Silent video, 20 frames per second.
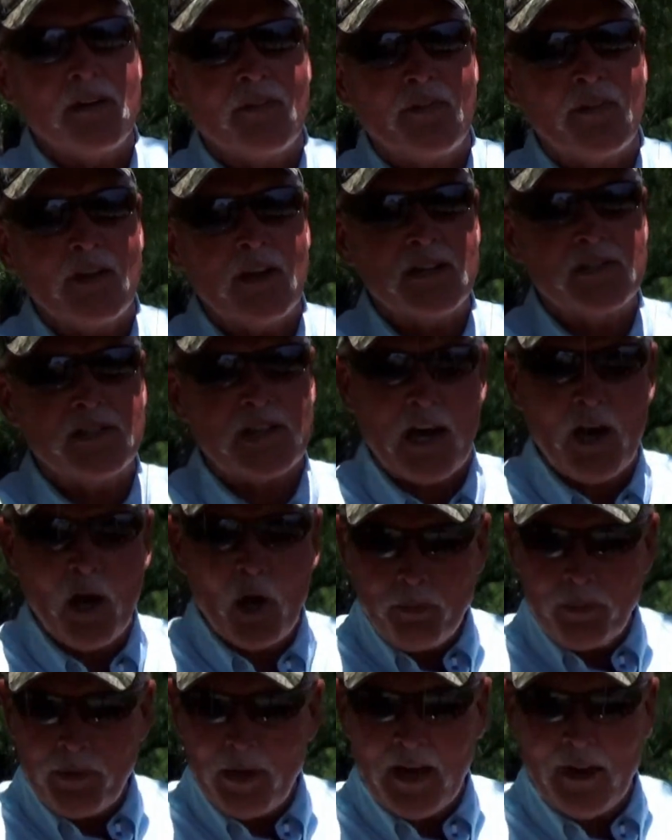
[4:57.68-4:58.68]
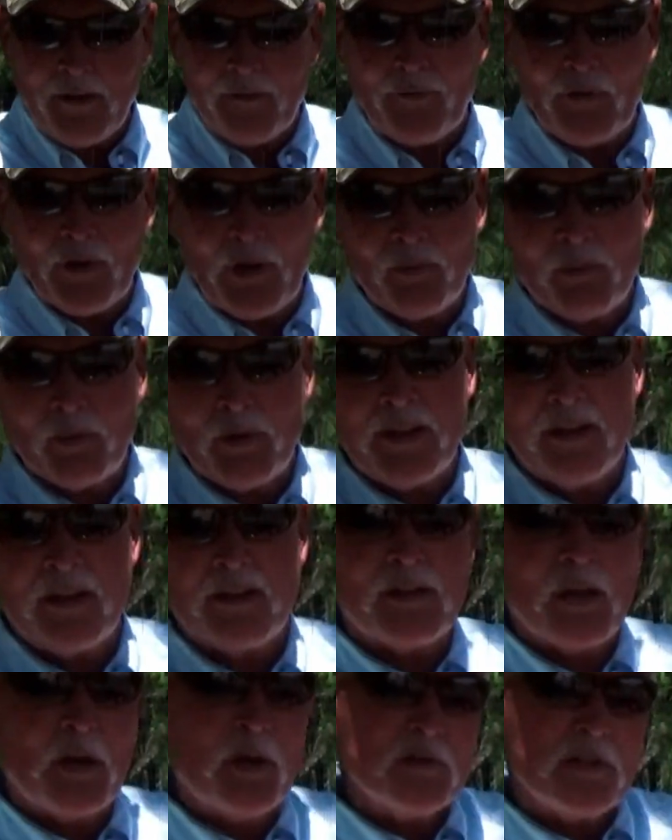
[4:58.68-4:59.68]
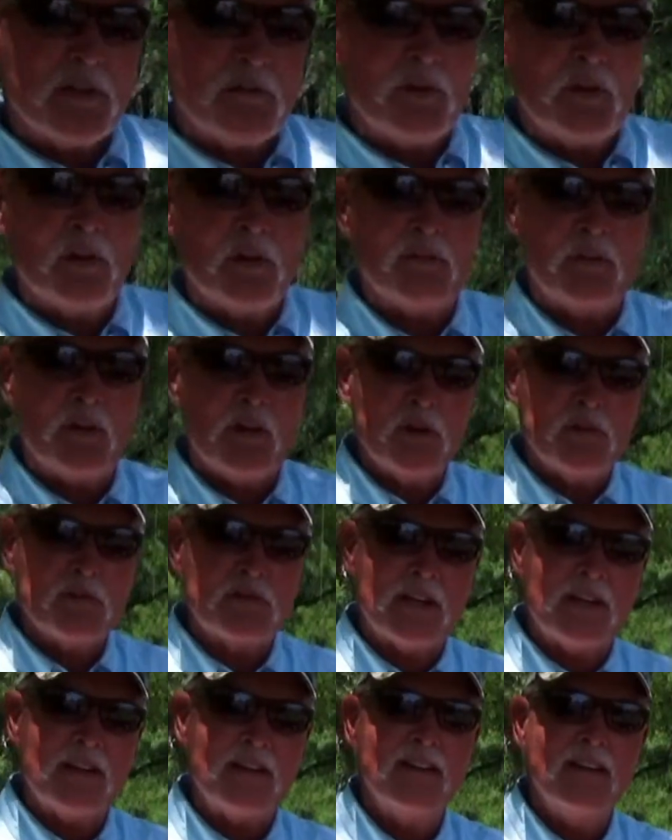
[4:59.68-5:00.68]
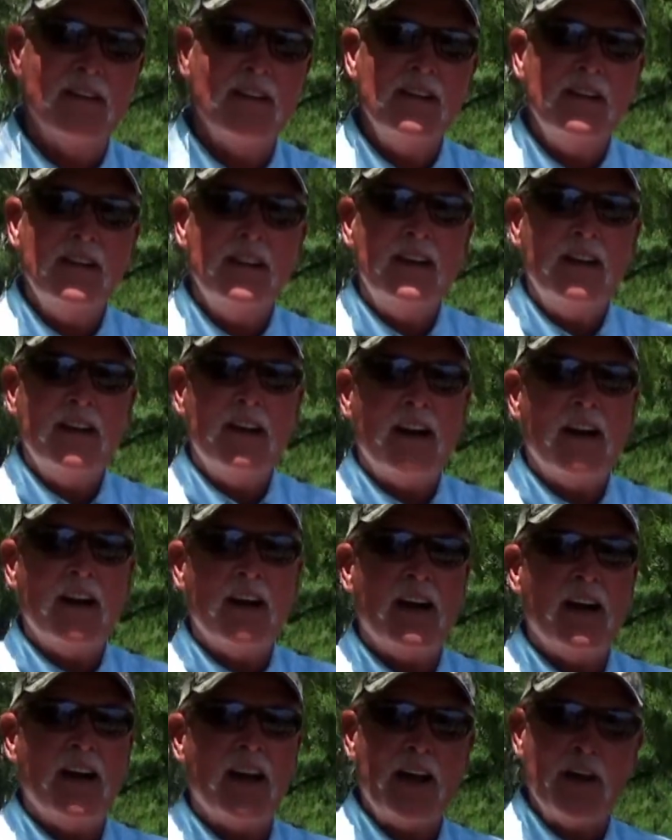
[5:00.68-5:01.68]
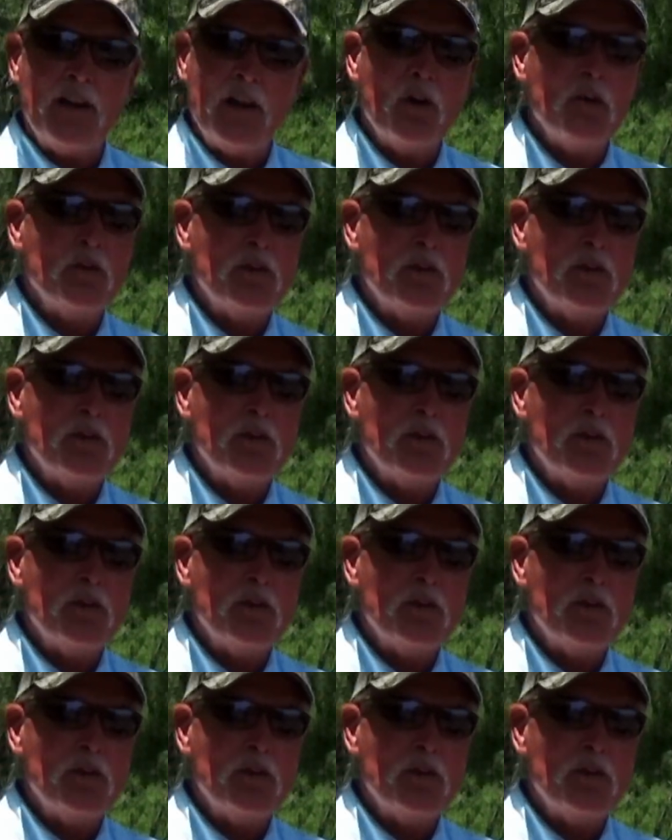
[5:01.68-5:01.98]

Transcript: fish. I hope you have fun with it. Those of you who have used it, I know